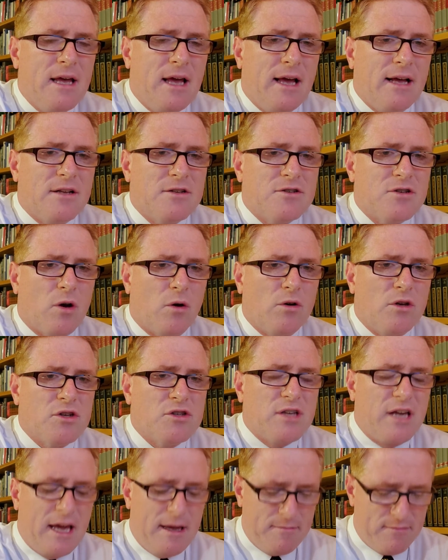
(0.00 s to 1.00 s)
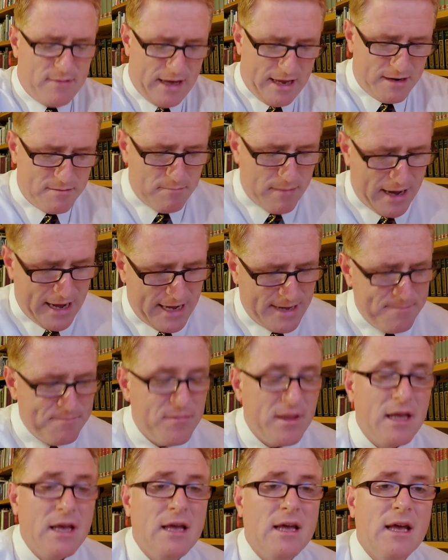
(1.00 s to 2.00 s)
And so just keep that in mind,
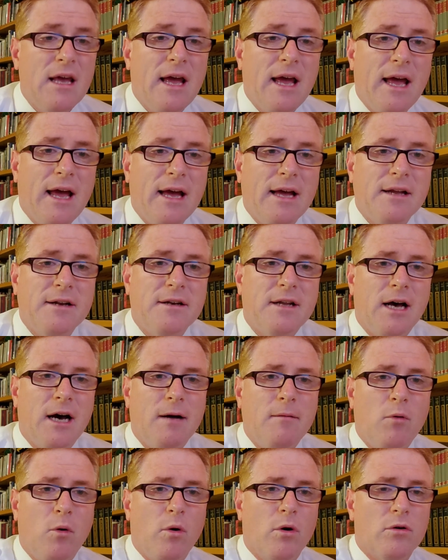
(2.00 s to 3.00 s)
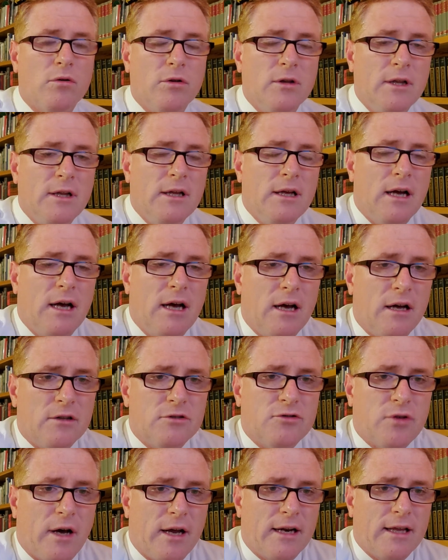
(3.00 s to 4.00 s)
and we'll uh,
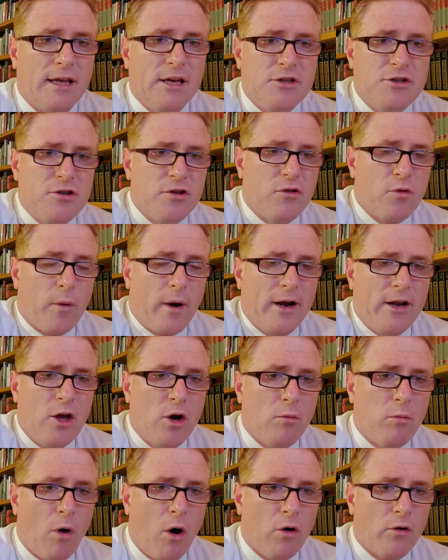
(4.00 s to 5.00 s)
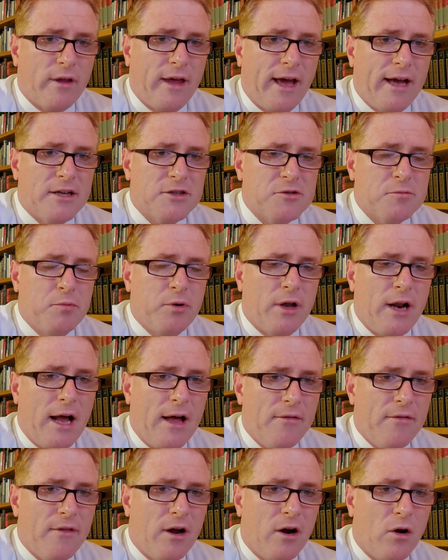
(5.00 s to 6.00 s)
try to get you the radio broadcast put
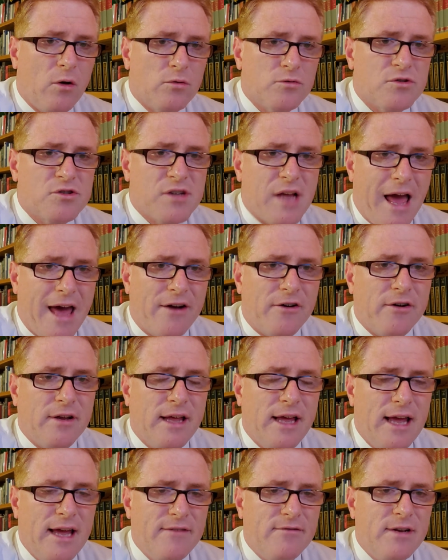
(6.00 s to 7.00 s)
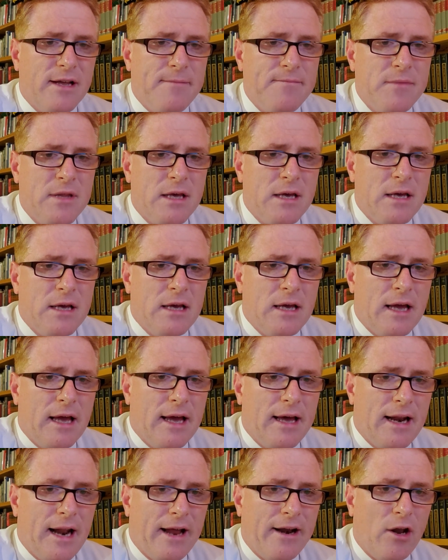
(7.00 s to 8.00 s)
out there on Saturday evening.
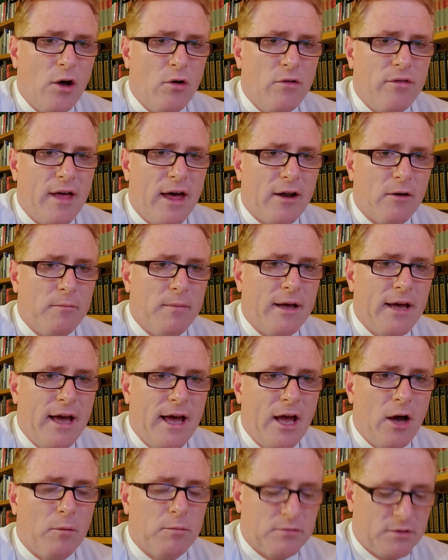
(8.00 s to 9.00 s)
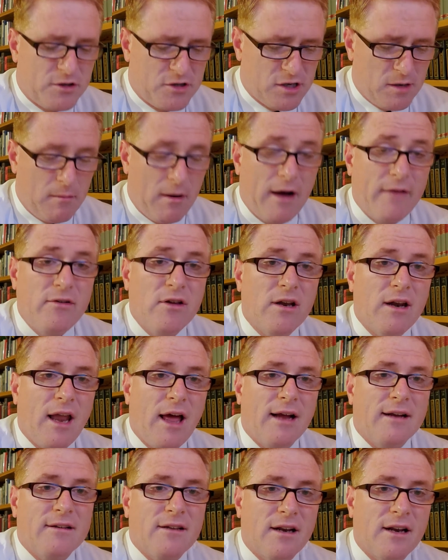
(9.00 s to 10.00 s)
And I know that'll be a help to some of you that
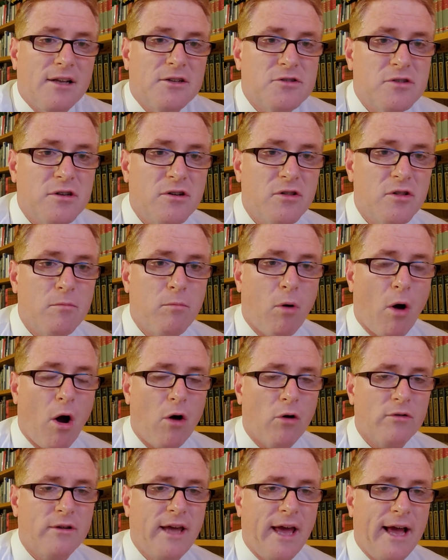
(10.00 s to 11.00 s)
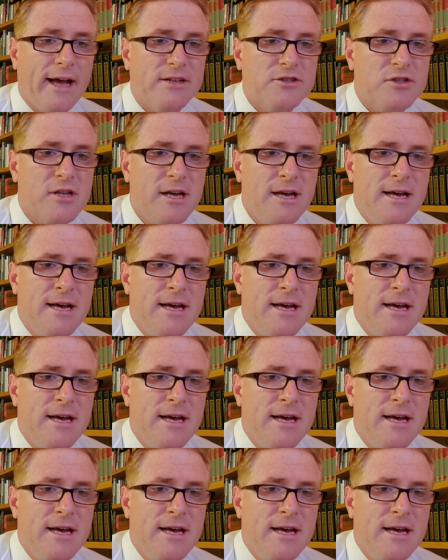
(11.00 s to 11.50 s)
like to listen to the broadcast.